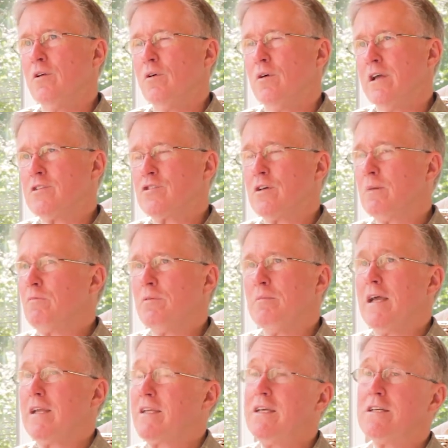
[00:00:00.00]
And some of them
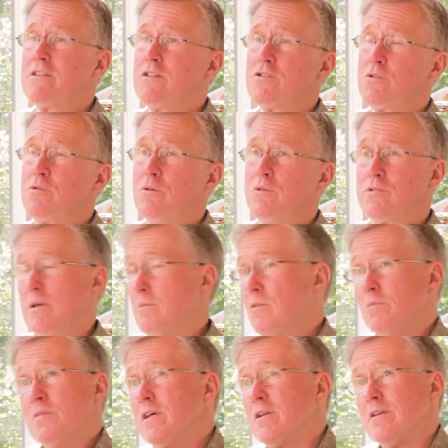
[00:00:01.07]
had kids in school, some of
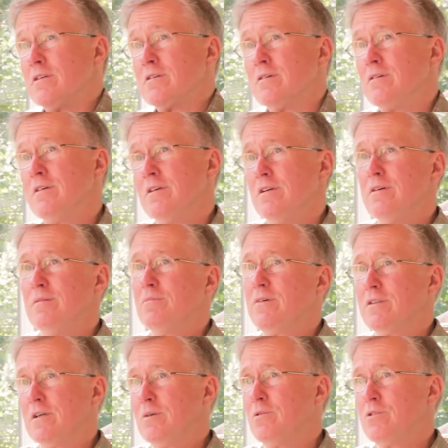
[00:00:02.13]
them didn't,
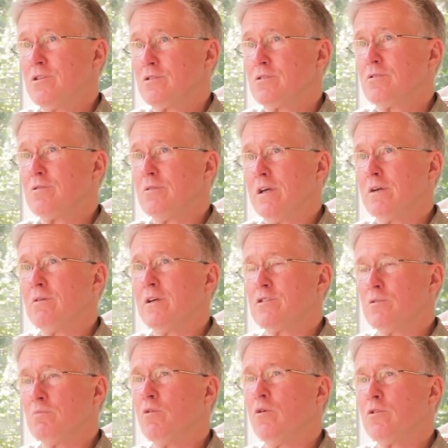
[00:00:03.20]
but they were just great
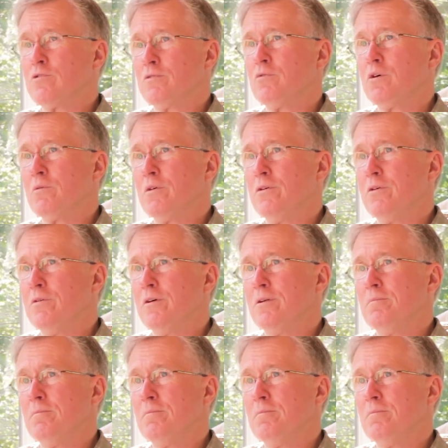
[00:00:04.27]
supporters of what we were doing.